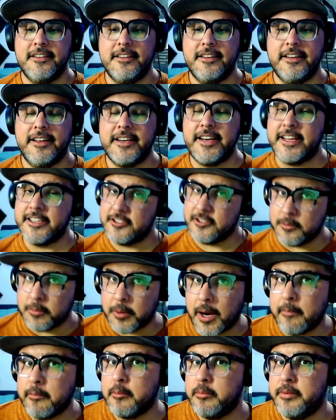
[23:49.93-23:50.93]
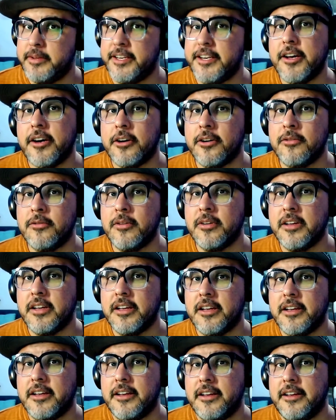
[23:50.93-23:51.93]
And as you probably know,
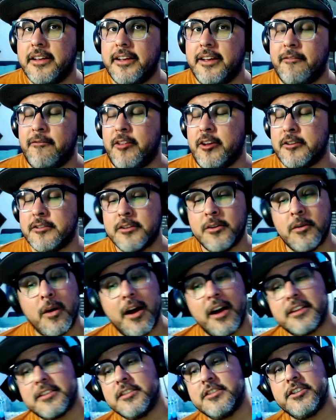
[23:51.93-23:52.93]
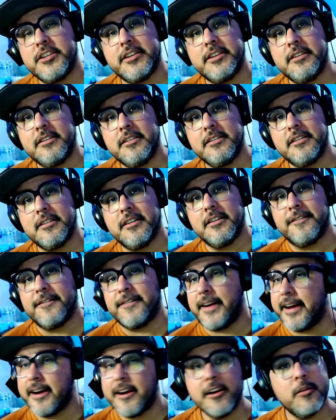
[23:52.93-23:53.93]
if there's no oxygen, a
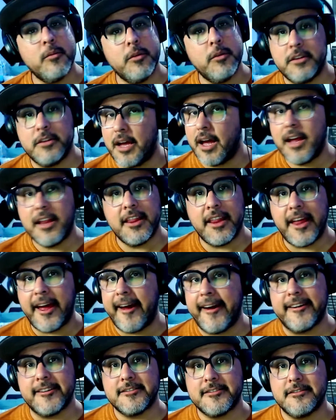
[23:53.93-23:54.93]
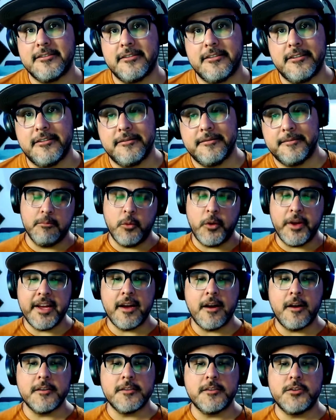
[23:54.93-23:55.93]
fire will not last. Moya
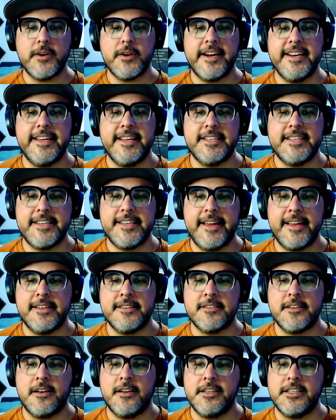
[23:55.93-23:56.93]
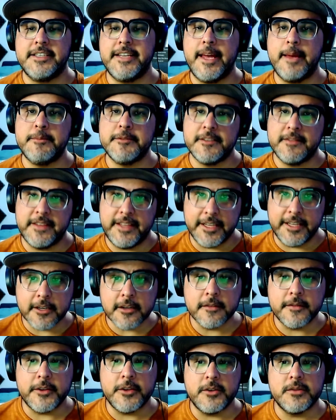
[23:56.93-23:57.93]
also tried to get his hands on the tapes of the
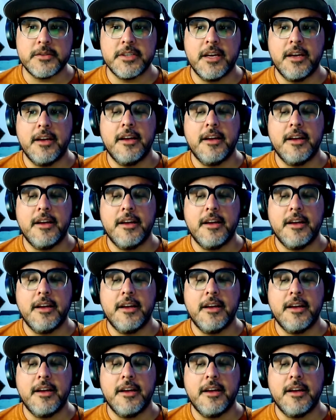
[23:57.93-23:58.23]
interviews.